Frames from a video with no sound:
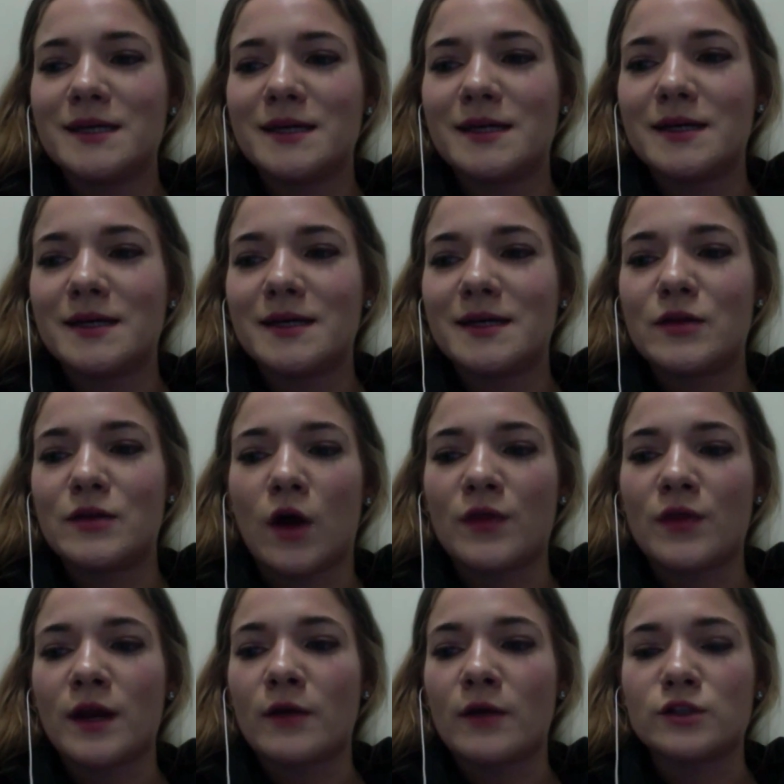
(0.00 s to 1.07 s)
I thought
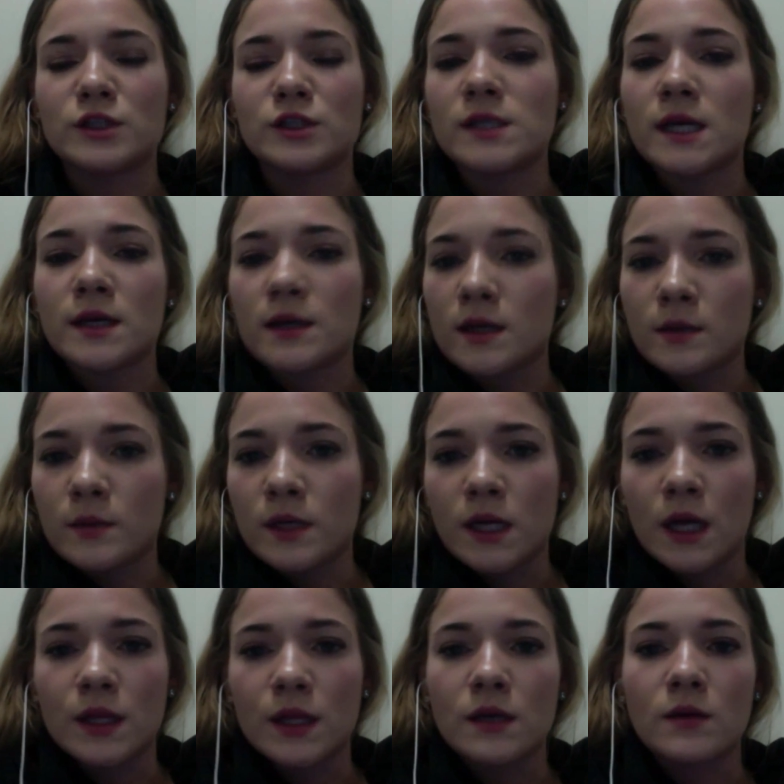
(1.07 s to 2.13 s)
that I was just like going to be
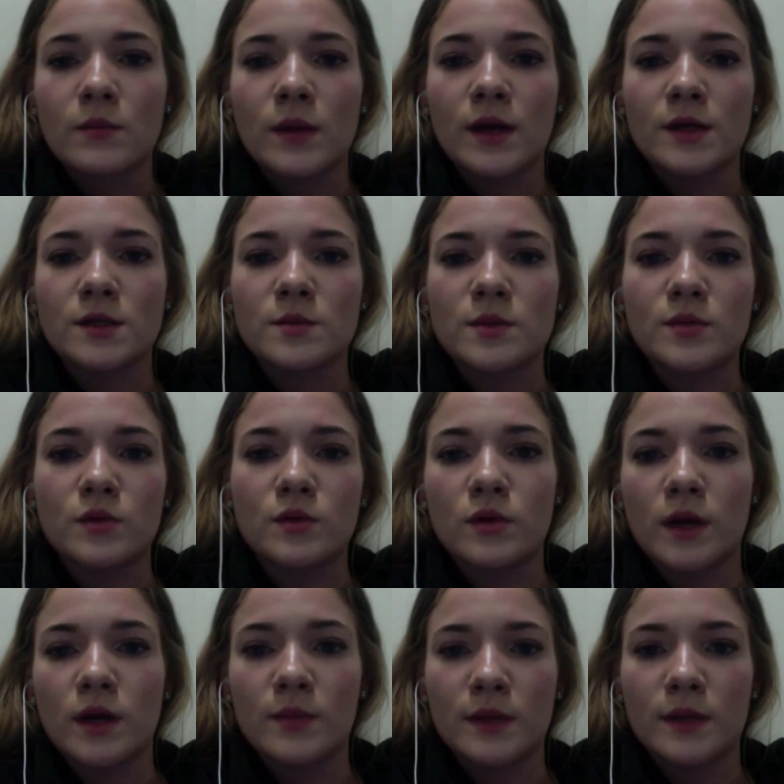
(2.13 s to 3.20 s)
nothing compared to people who
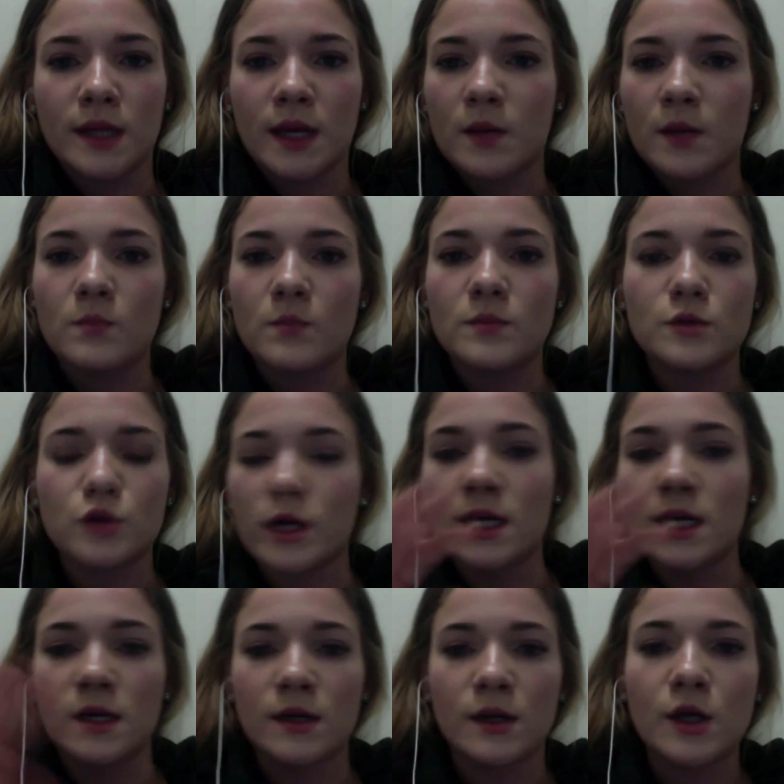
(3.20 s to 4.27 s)
had been like
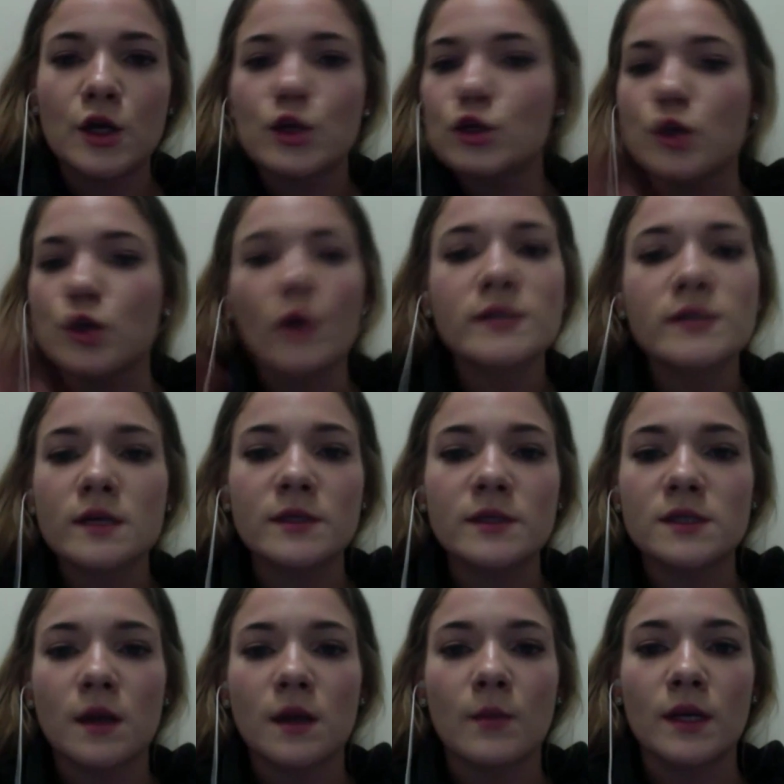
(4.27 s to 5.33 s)
training. There's always going to be
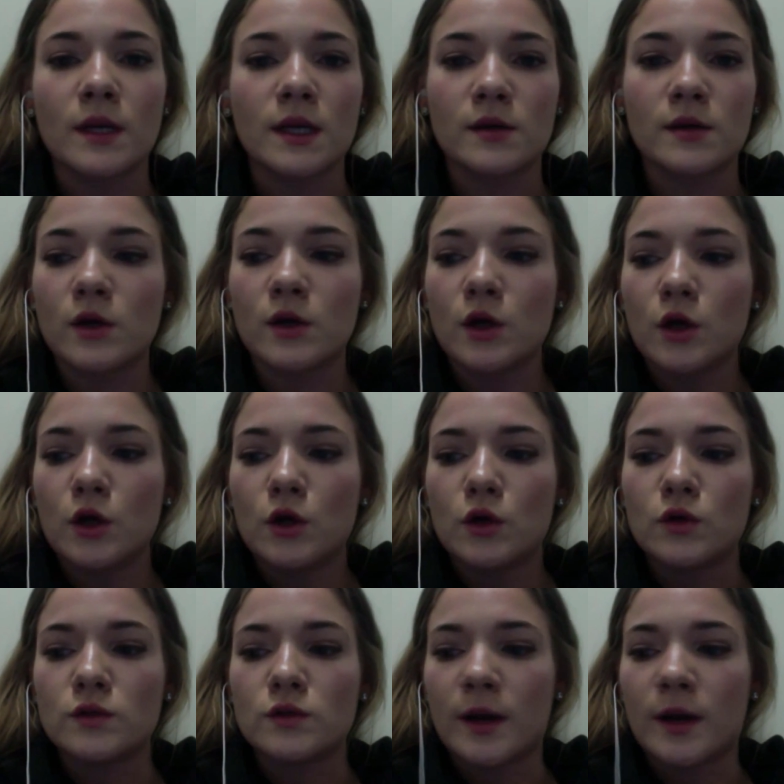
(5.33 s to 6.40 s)
somebody
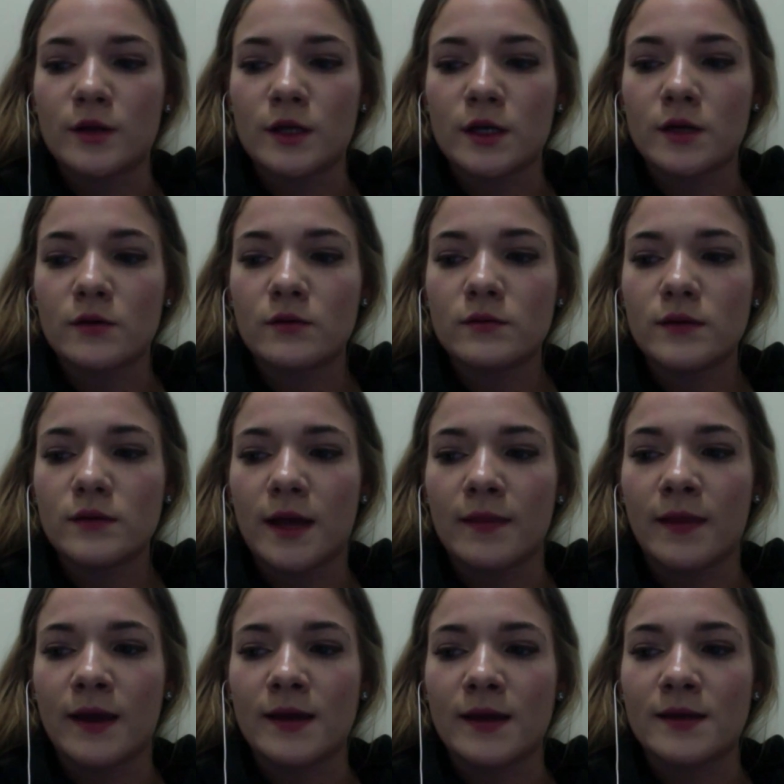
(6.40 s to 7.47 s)
who's better than you. And
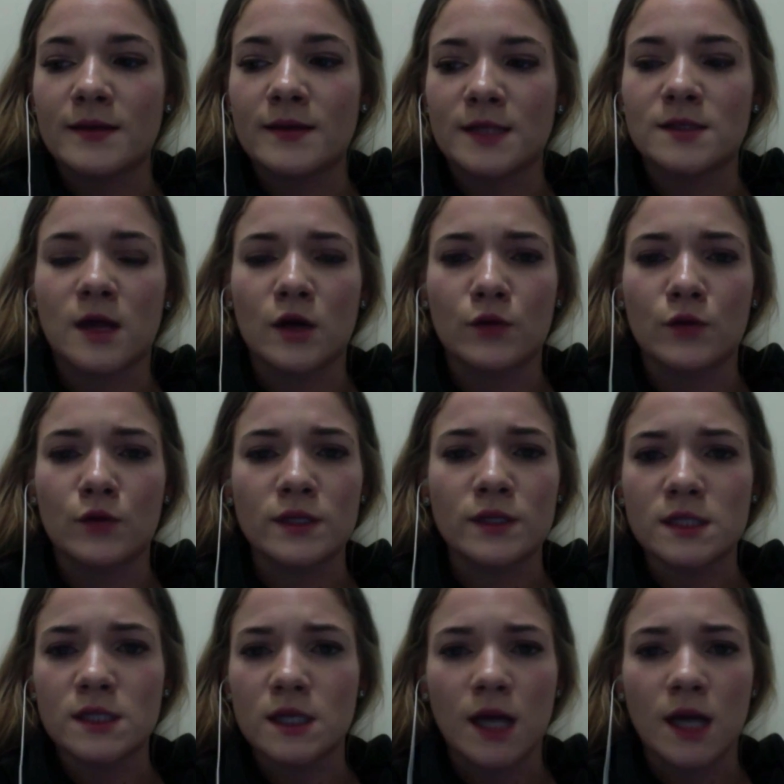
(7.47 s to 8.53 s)
like, that's not a
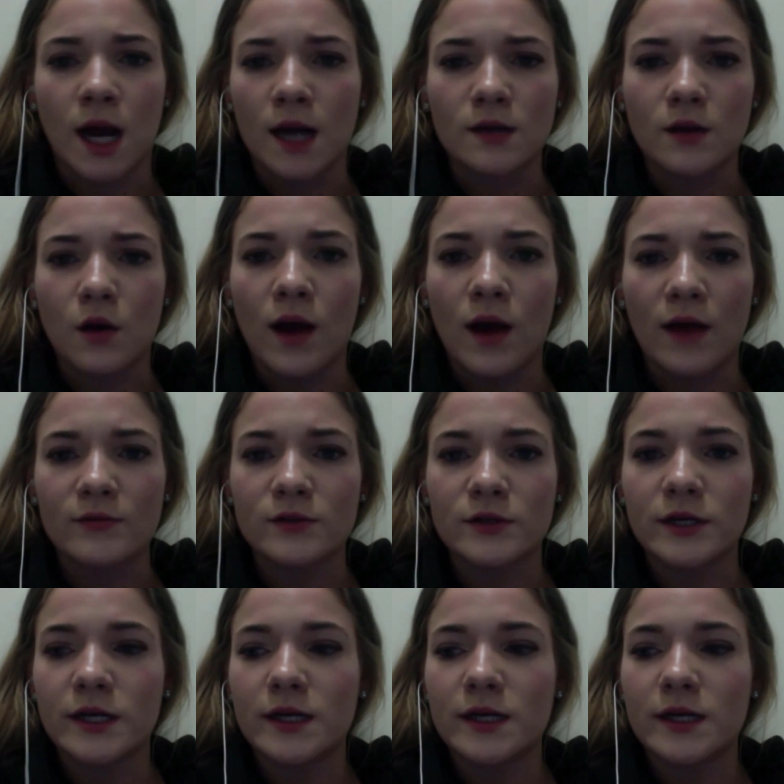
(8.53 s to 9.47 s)
reason to not go after it.